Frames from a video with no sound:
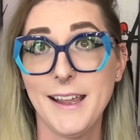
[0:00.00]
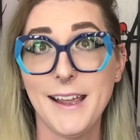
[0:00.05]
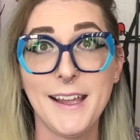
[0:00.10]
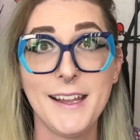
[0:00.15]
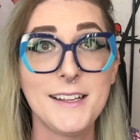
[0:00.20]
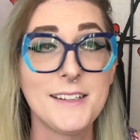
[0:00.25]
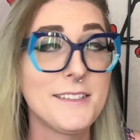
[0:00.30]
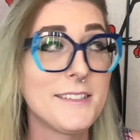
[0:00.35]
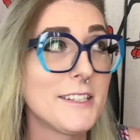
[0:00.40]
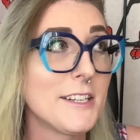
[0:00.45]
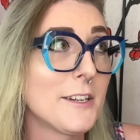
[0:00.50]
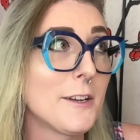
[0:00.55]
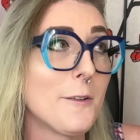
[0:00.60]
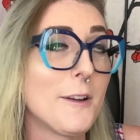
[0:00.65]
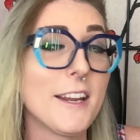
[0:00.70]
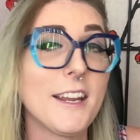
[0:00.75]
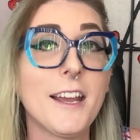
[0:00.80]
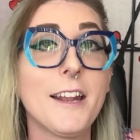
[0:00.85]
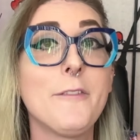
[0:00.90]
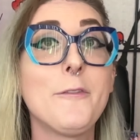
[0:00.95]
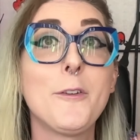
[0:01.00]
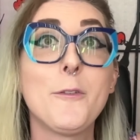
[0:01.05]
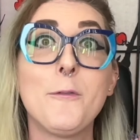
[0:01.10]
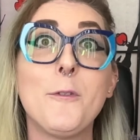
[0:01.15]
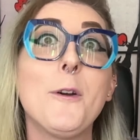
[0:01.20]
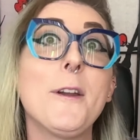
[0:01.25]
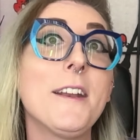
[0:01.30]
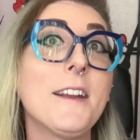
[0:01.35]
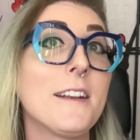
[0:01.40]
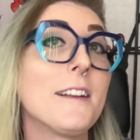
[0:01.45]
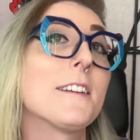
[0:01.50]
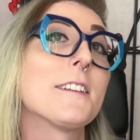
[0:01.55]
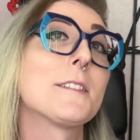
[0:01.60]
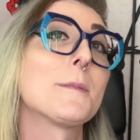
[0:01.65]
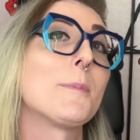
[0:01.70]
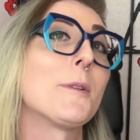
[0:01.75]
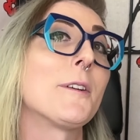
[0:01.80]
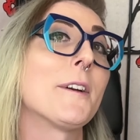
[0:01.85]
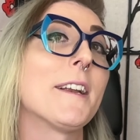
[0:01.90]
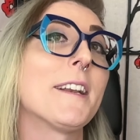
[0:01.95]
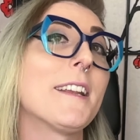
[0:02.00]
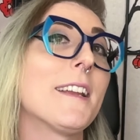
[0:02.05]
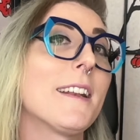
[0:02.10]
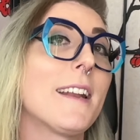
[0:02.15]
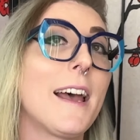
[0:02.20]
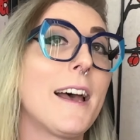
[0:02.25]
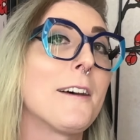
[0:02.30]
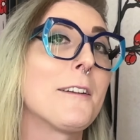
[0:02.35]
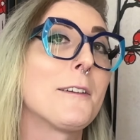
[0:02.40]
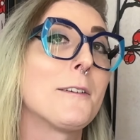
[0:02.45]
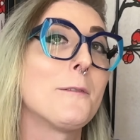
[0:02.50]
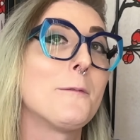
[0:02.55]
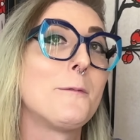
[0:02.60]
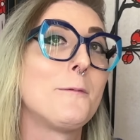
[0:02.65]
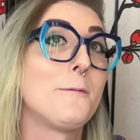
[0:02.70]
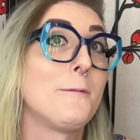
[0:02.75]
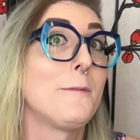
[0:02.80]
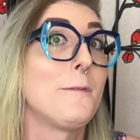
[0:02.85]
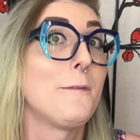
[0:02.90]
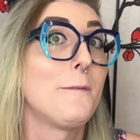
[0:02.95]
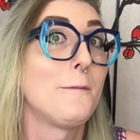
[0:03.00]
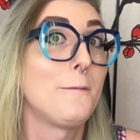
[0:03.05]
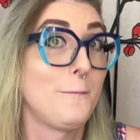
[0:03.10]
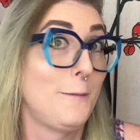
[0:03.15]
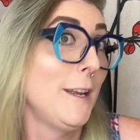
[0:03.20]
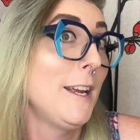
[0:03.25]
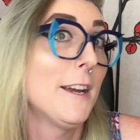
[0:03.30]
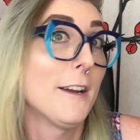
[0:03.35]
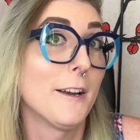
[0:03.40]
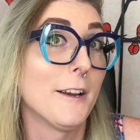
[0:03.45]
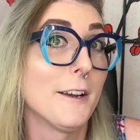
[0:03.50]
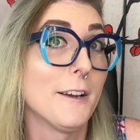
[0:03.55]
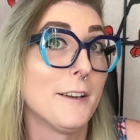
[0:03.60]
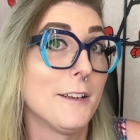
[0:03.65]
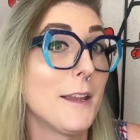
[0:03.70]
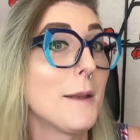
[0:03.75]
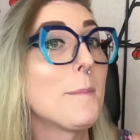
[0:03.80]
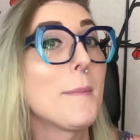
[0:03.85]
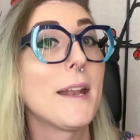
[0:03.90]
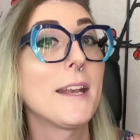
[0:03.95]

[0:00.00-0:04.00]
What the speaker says: And, I kind of avoided exploring it out of fear in